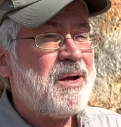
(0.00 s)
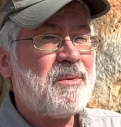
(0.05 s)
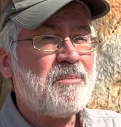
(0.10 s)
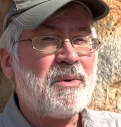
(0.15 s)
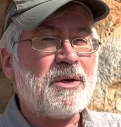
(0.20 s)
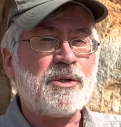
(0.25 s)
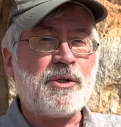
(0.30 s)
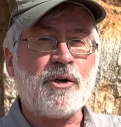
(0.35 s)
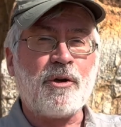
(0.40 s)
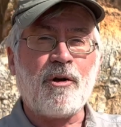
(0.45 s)

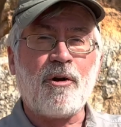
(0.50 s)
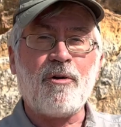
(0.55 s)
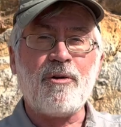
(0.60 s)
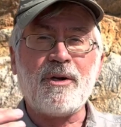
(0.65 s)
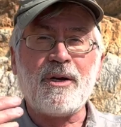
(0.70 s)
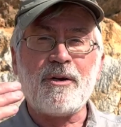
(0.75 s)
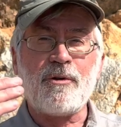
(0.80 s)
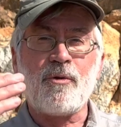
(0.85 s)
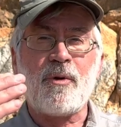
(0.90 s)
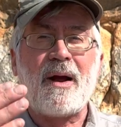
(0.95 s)
but you learned
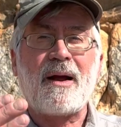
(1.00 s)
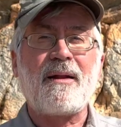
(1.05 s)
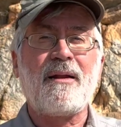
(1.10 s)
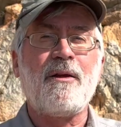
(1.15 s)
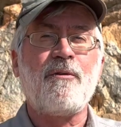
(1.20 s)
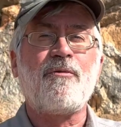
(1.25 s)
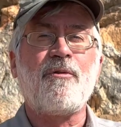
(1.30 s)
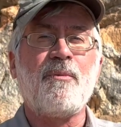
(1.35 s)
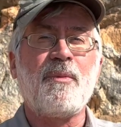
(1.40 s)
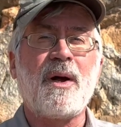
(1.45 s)
it directly
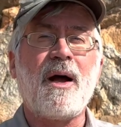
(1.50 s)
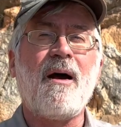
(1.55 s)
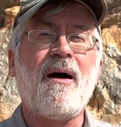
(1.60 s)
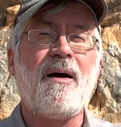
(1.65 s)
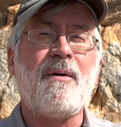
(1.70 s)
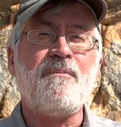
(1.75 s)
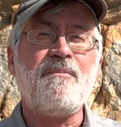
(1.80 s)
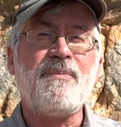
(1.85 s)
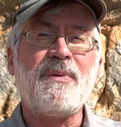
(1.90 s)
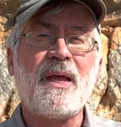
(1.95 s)
from
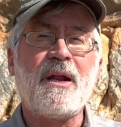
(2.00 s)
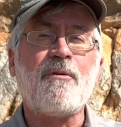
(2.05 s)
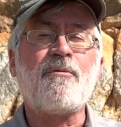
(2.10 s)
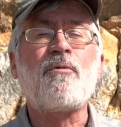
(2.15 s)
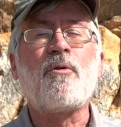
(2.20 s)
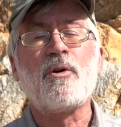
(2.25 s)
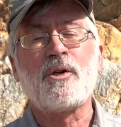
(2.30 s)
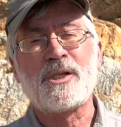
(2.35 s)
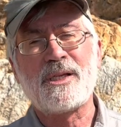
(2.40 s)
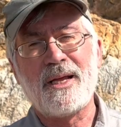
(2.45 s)
God. And of
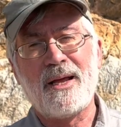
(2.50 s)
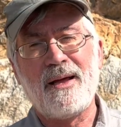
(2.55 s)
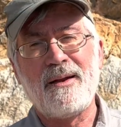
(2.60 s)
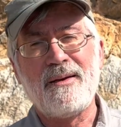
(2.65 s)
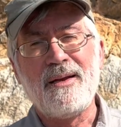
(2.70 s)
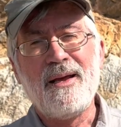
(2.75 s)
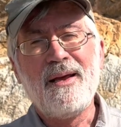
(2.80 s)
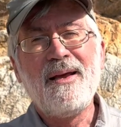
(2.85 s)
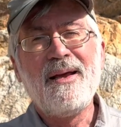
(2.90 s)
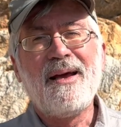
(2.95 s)
course, then
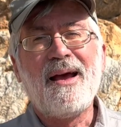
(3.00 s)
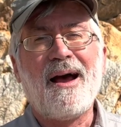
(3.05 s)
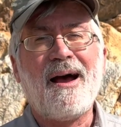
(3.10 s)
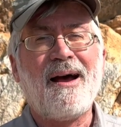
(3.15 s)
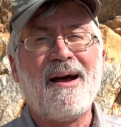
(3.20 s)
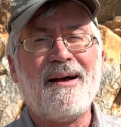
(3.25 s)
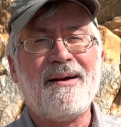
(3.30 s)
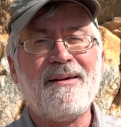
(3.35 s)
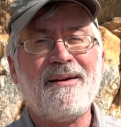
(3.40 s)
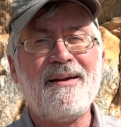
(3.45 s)

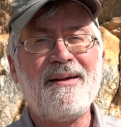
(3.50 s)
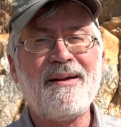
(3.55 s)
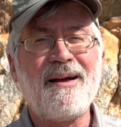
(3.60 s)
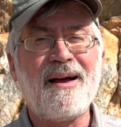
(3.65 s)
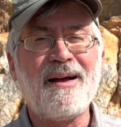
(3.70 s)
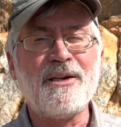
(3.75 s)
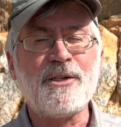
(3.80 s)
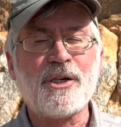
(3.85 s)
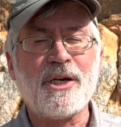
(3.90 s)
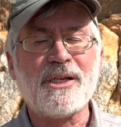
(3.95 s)

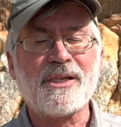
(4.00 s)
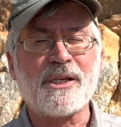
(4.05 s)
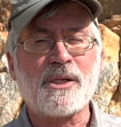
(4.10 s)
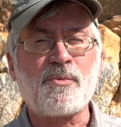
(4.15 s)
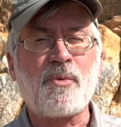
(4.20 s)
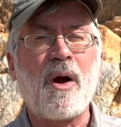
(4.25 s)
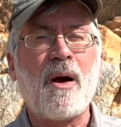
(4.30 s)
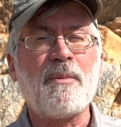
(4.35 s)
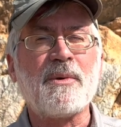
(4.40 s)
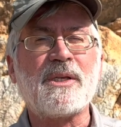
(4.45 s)
Jesus
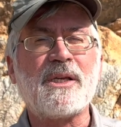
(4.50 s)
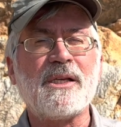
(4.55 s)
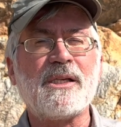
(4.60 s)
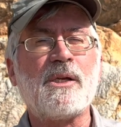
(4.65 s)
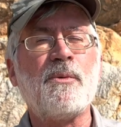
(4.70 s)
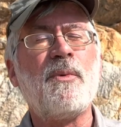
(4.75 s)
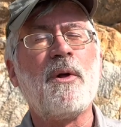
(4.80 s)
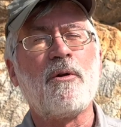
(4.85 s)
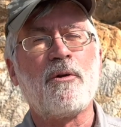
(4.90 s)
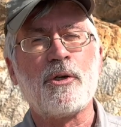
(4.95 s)
promises
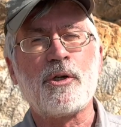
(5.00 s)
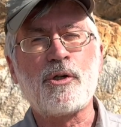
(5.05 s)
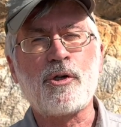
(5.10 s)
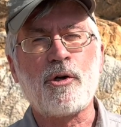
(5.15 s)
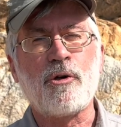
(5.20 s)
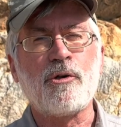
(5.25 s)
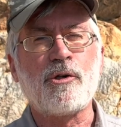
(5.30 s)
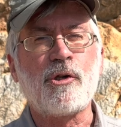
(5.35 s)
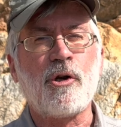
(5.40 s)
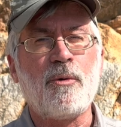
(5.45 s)
to build his
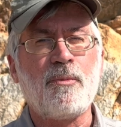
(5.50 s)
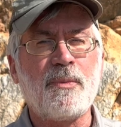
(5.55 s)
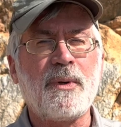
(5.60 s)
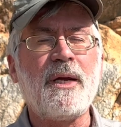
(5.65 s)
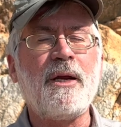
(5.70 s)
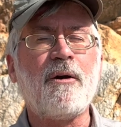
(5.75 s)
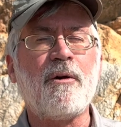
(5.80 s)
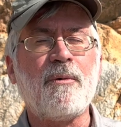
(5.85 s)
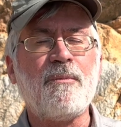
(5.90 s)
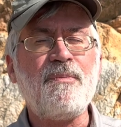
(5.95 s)
church on
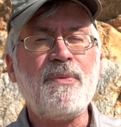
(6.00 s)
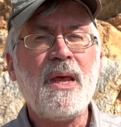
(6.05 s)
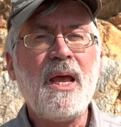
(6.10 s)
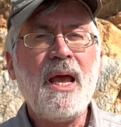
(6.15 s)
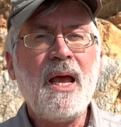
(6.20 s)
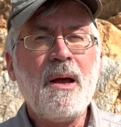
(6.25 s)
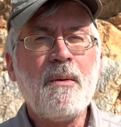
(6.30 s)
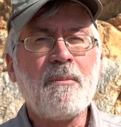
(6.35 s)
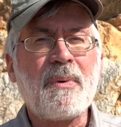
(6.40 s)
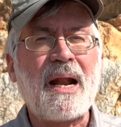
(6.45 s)
Peter.
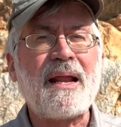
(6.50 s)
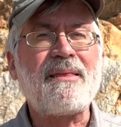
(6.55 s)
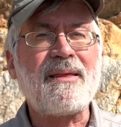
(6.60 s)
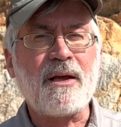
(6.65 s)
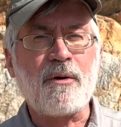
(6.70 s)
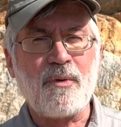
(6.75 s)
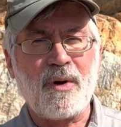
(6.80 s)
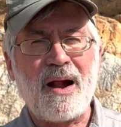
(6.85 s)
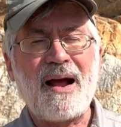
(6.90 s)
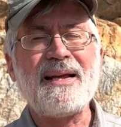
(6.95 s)
But I
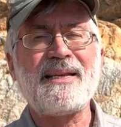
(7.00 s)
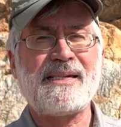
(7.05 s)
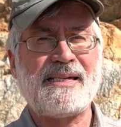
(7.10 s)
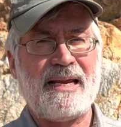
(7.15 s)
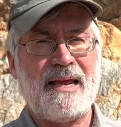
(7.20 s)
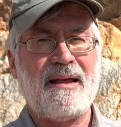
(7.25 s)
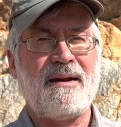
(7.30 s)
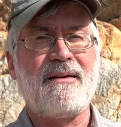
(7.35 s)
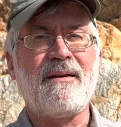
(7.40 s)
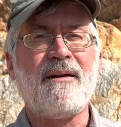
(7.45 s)
think when I
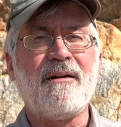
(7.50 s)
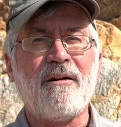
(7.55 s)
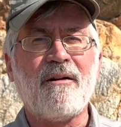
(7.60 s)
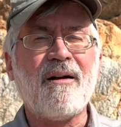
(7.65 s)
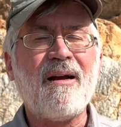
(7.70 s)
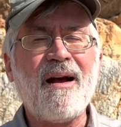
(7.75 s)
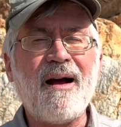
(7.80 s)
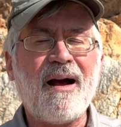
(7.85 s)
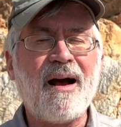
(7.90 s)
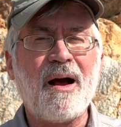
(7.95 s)
stand here,
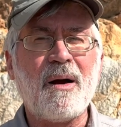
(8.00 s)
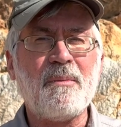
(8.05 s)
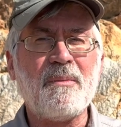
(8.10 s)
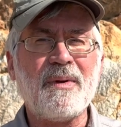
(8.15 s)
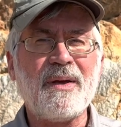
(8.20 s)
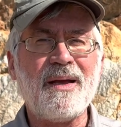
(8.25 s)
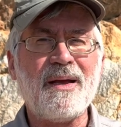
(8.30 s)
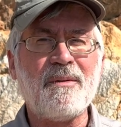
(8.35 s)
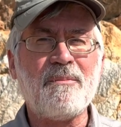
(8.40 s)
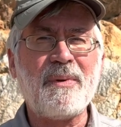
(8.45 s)

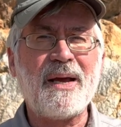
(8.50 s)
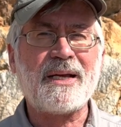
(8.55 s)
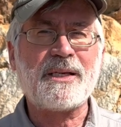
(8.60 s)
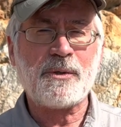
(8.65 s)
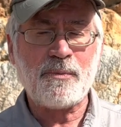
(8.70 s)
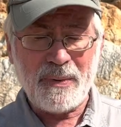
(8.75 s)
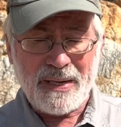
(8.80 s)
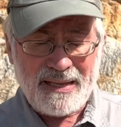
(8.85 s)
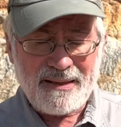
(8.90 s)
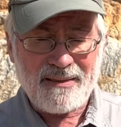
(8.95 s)
it makes
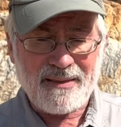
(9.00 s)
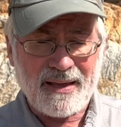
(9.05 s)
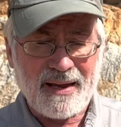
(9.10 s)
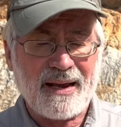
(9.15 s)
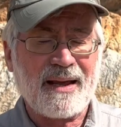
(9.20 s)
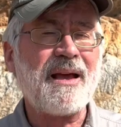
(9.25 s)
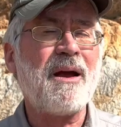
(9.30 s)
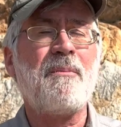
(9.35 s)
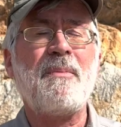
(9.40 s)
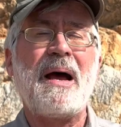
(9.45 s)
me
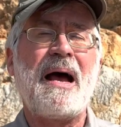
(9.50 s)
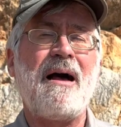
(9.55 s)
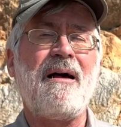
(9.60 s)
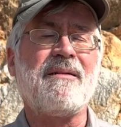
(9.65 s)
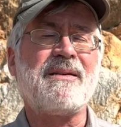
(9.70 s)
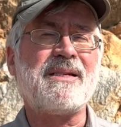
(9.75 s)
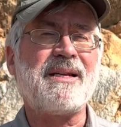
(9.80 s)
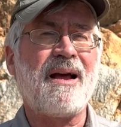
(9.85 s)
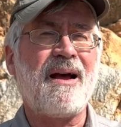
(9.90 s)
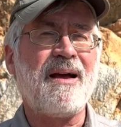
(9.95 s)
think
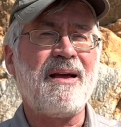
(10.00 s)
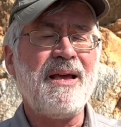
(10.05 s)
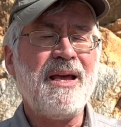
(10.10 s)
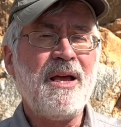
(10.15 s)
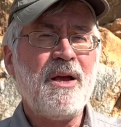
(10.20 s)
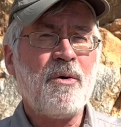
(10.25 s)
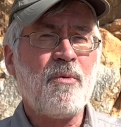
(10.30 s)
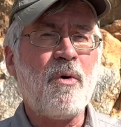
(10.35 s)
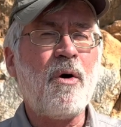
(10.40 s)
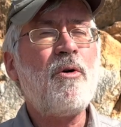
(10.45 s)
about,
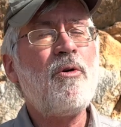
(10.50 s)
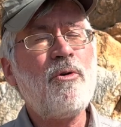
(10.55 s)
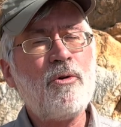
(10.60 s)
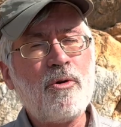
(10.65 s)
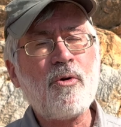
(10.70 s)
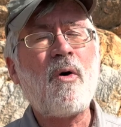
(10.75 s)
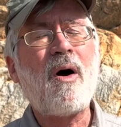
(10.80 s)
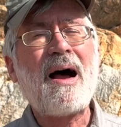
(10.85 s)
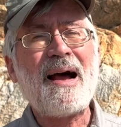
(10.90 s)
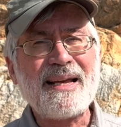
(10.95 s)
well, who
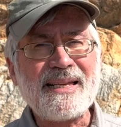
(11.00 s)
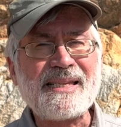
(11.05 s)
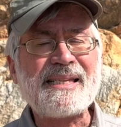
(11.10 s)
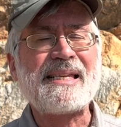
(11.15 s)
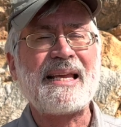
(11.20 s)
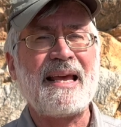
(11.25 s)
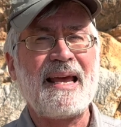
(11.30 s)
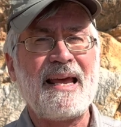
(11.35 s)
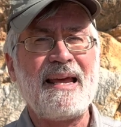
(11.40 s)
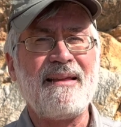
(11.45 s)
I
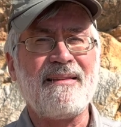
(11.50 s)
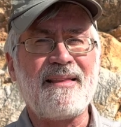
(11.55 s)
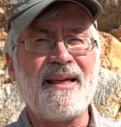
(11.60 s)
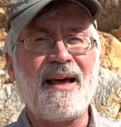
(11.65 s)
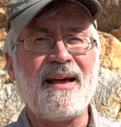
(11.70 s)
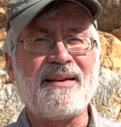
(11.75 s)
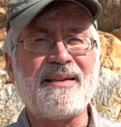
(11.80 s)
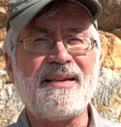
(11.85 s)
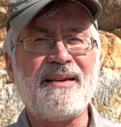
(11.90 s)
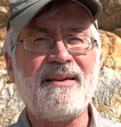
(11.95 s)
say
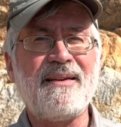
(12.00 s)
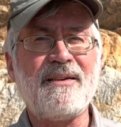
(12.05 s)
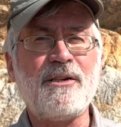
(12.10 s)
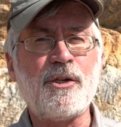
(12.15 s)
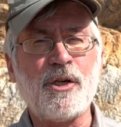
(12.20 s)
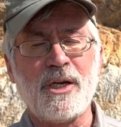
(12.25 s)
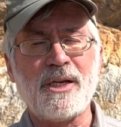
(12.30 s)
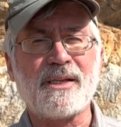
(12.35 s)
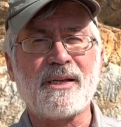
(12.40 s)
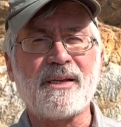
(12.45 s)
that
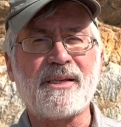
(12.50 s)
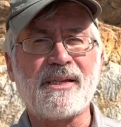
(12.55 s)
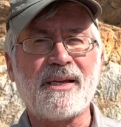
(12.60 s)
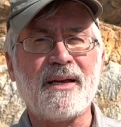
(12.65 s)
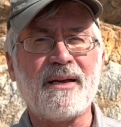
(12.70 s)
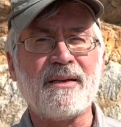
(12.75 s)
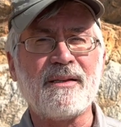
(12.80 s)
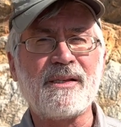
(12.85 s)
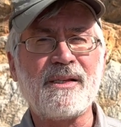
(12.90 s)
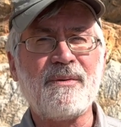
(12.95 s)
Jesus
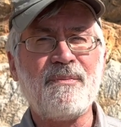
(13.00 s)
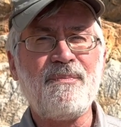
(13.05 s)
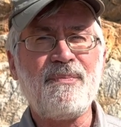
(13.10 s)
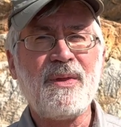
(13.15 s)
is?